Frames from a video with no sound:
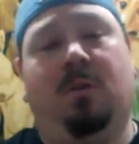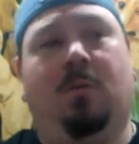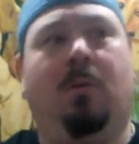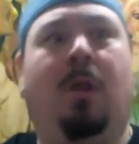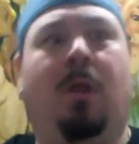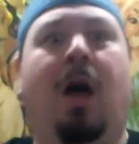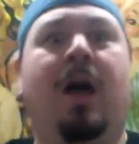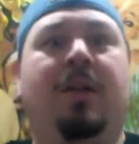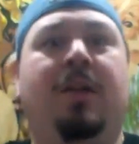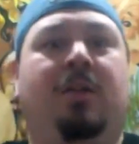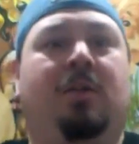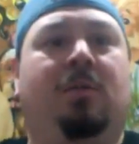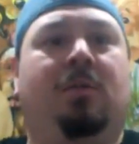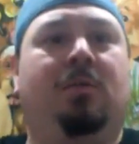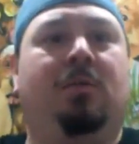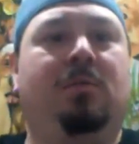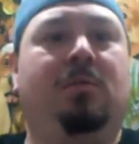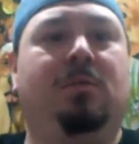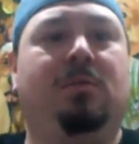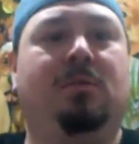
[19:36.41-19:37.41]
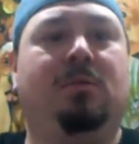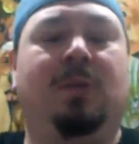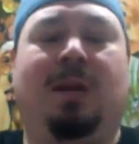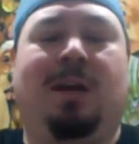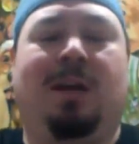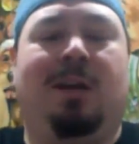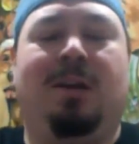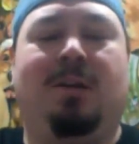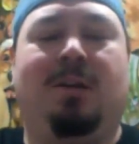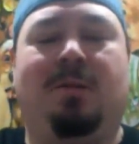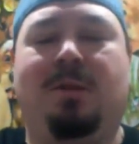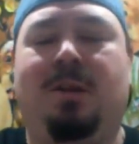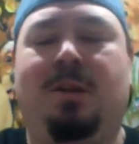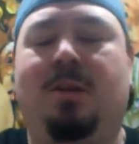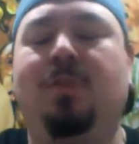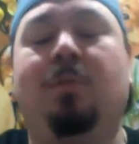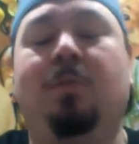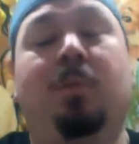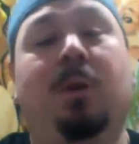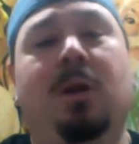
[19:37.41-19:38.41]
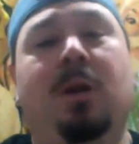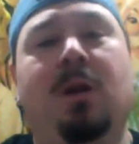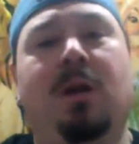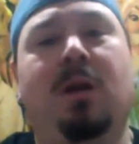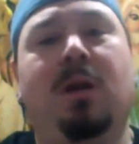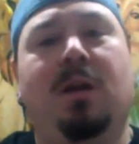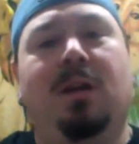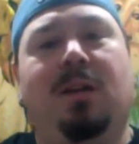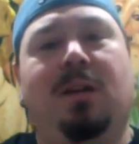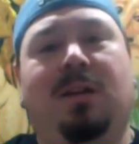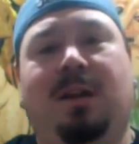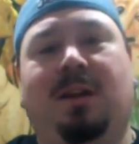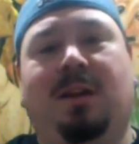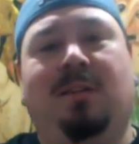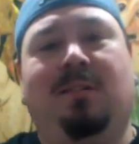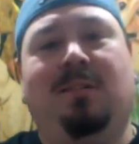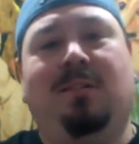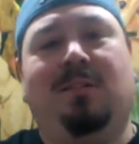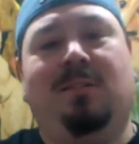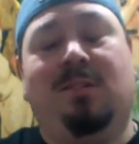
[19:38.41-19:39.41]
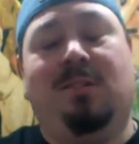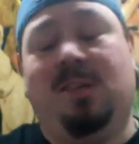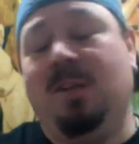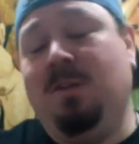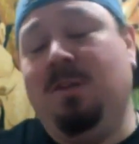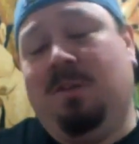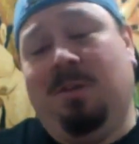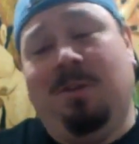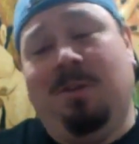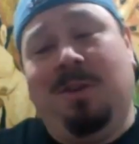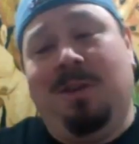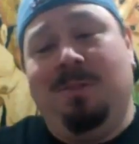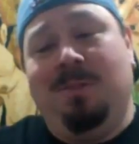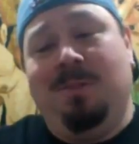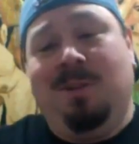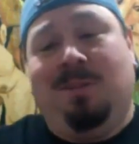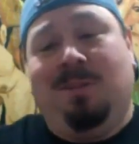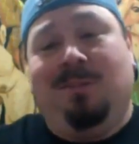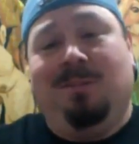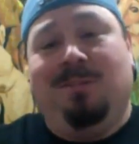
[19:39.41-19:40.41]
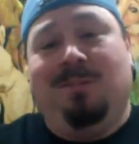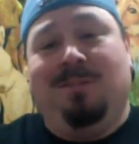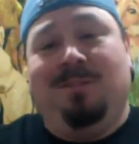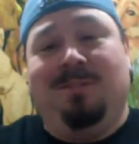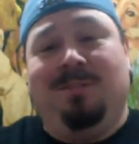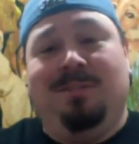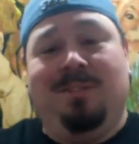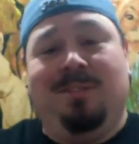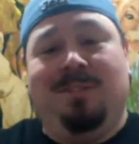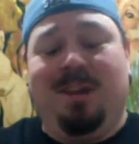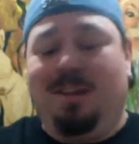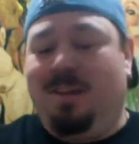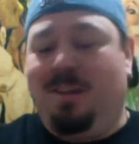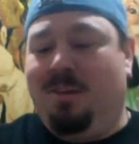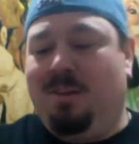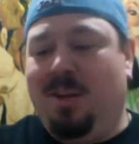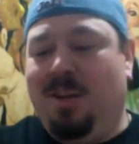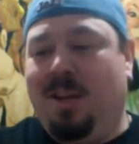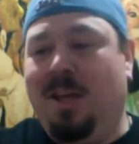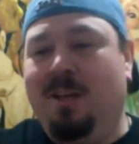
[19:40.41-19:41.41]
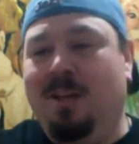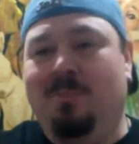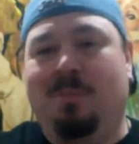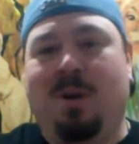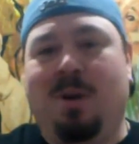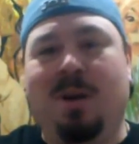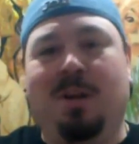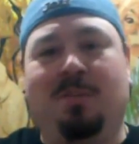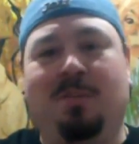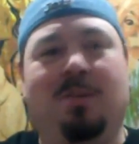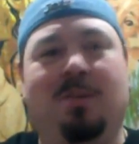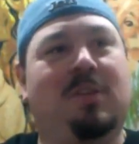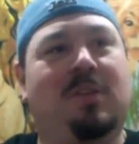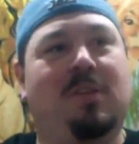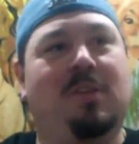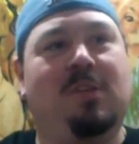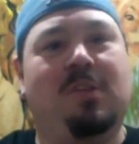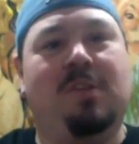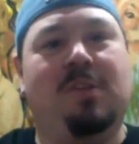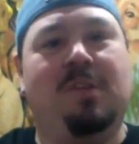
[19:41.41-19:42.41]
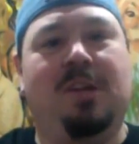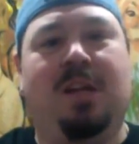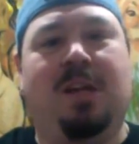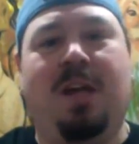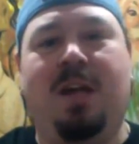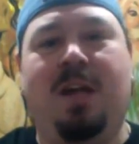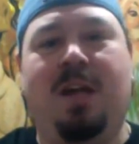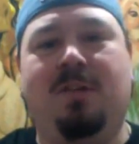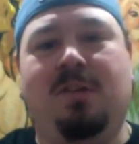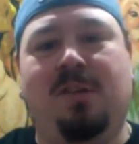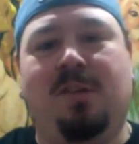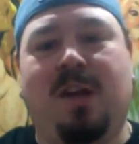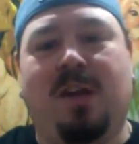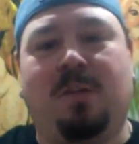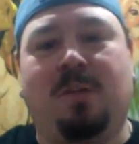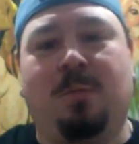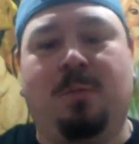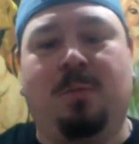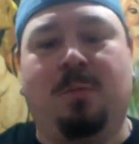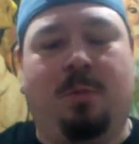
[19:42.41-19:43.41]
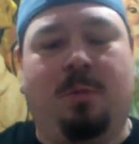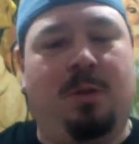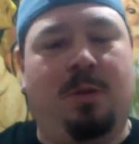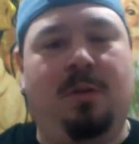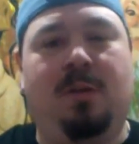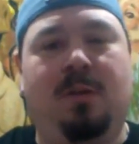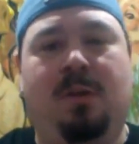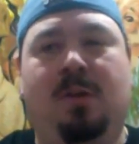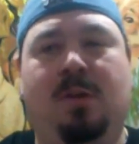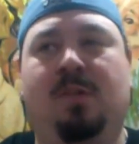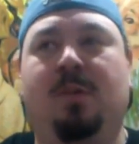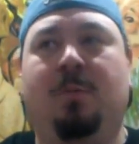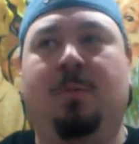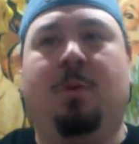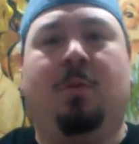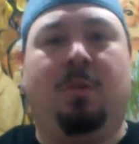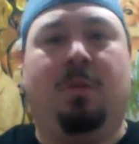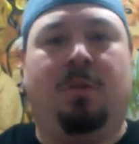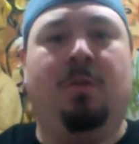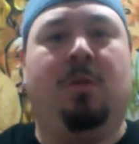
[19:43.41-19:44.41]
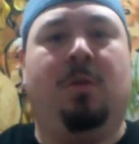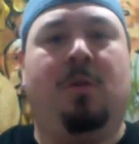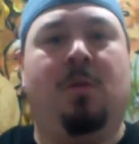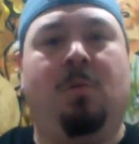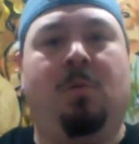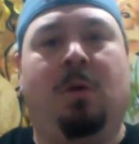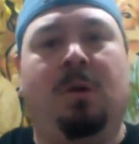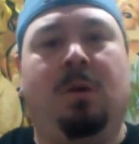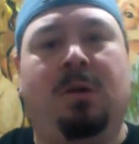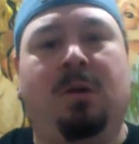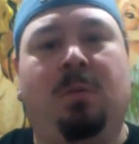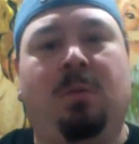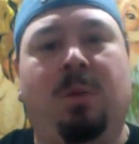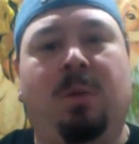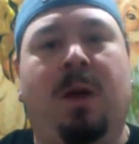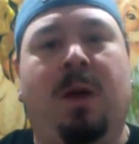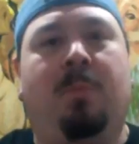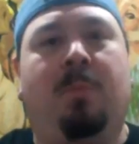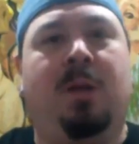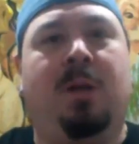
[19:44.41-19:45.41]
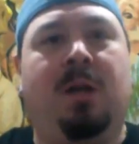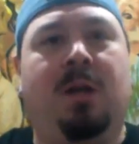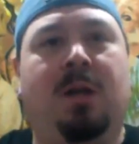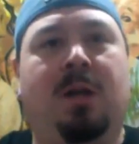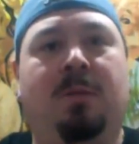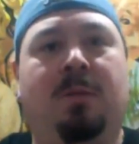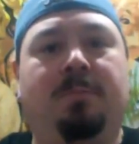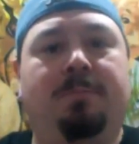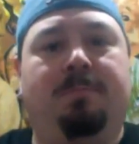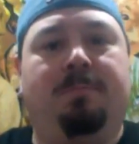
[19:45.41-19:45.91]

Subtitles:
Well, I do. I got nothing to do. Send your turkey to me. Again, my address is easy to get. Just ask me for it. You can send me all the turkey you want. I'll be happy to eat it.